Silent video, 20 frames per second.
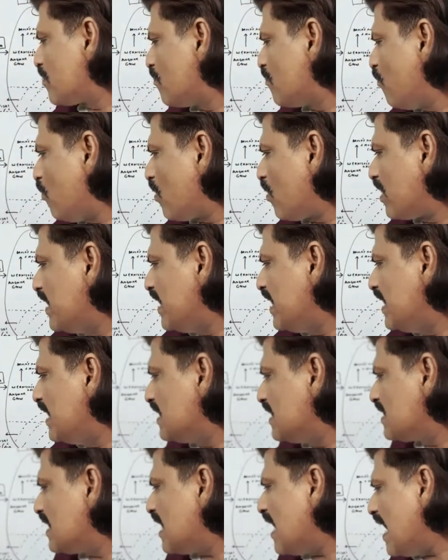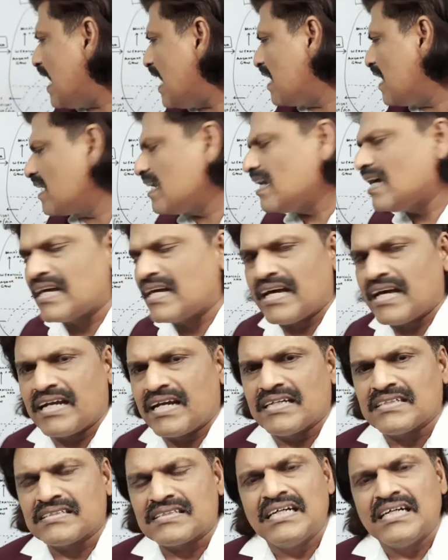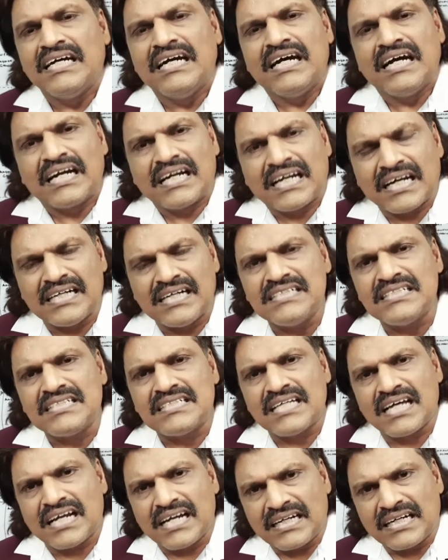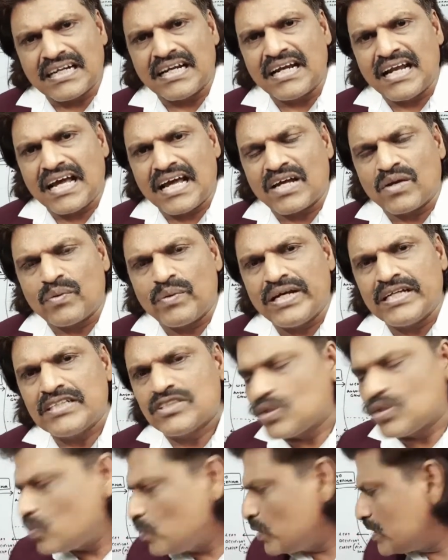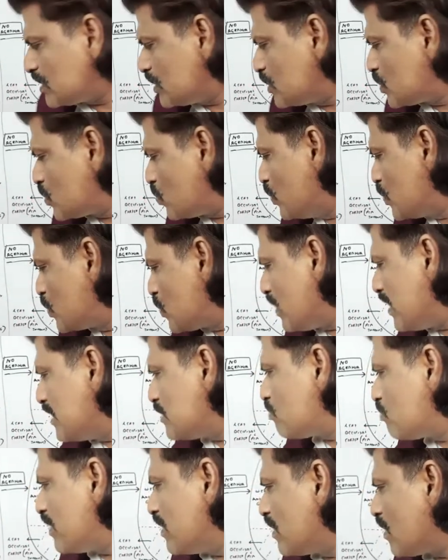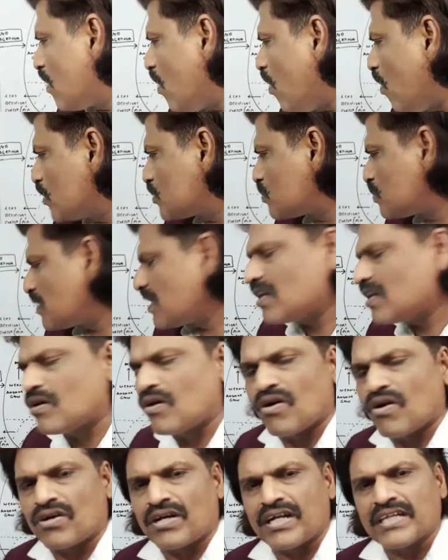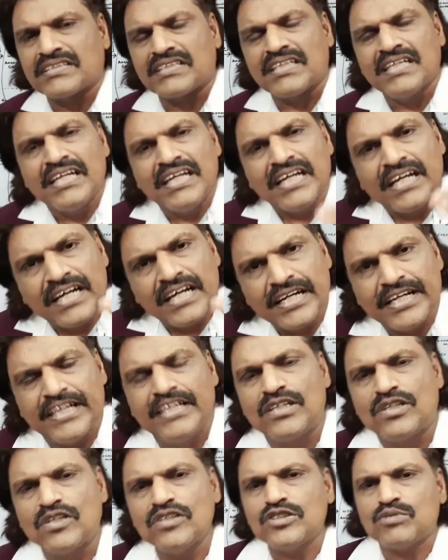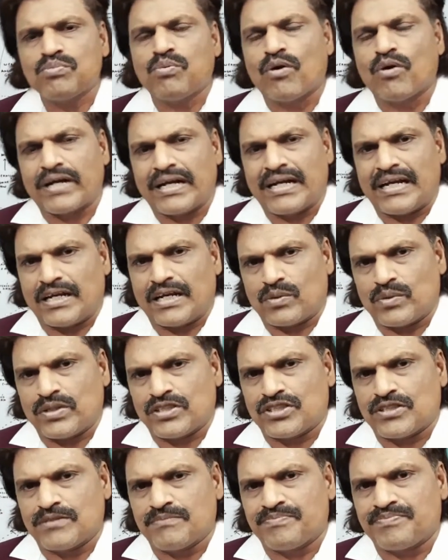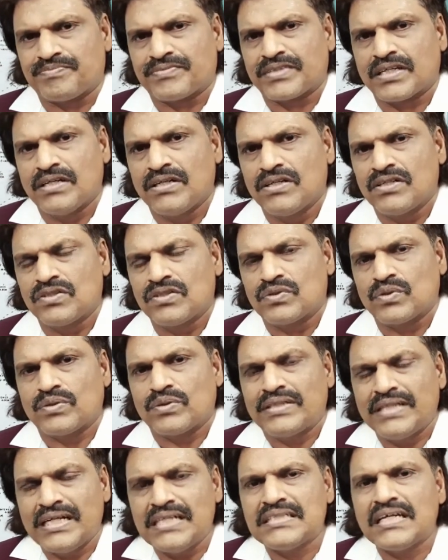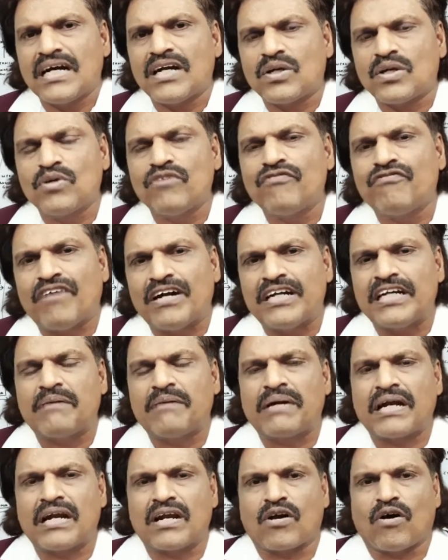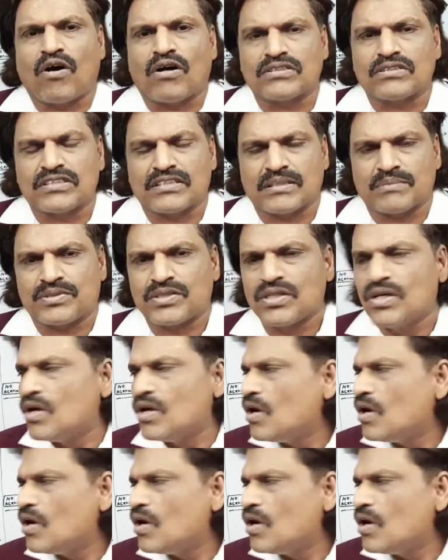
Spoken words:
For reading, the angular gyrus turns the written language, which is visualized by occipital cortex, into spoken language. So these are two fundamental concepts.